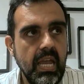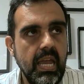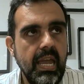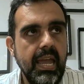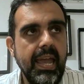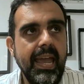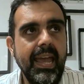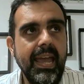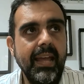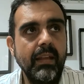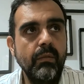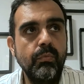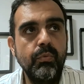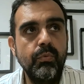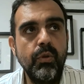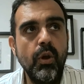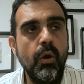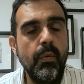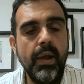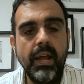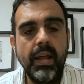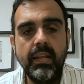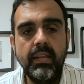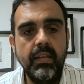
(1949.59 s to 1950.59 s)
And we
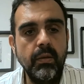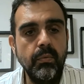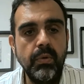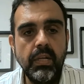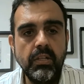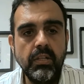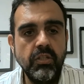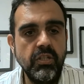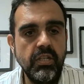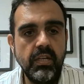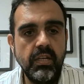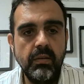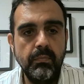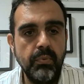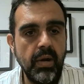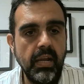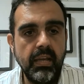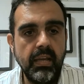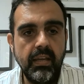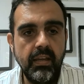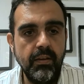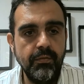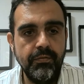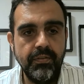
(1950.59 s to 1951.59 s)
already reaching
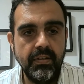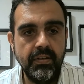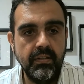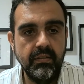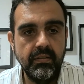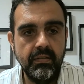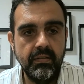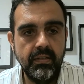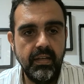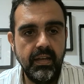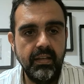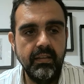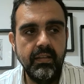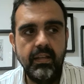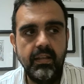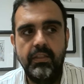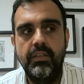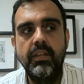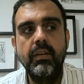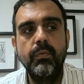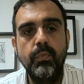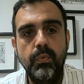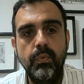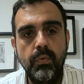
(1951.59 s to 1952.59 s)
break even, and I
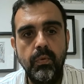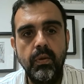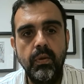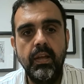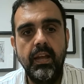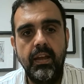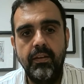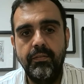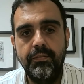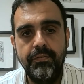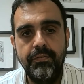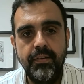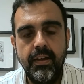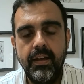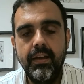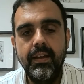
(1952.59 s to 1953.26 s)
think we will have